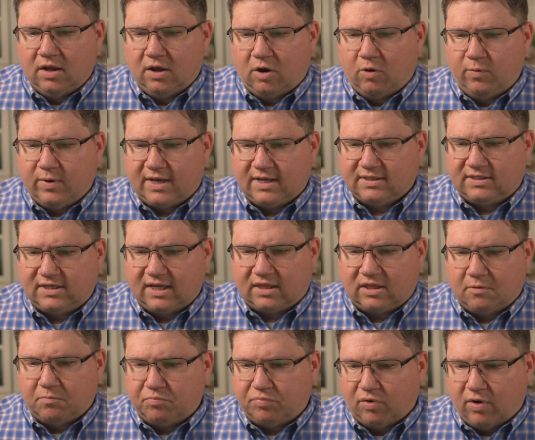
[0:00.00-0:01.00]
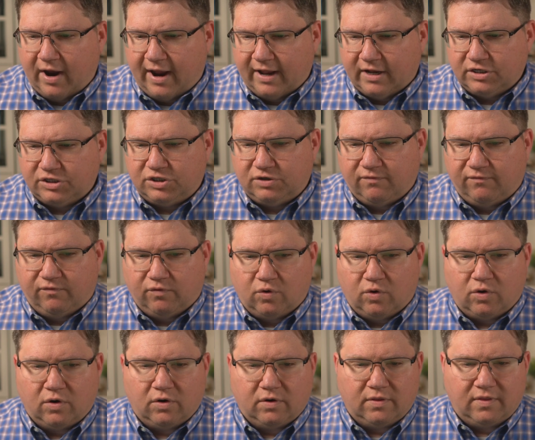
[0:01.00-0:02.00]
We can set the branch
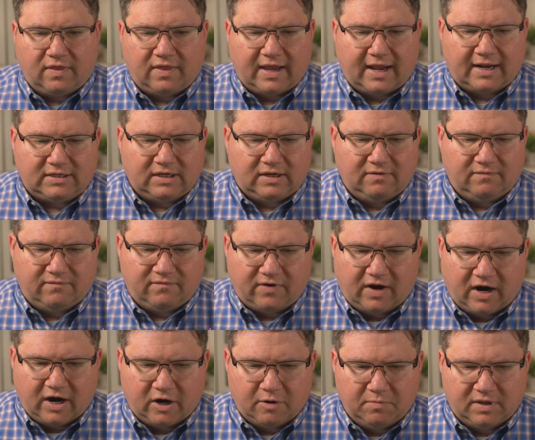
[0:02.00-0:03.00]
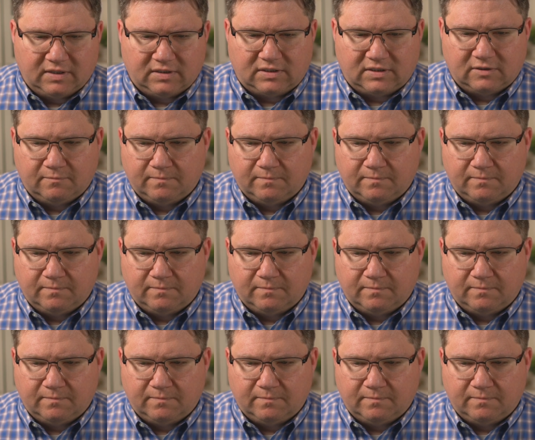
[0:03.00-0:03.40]
for that environment.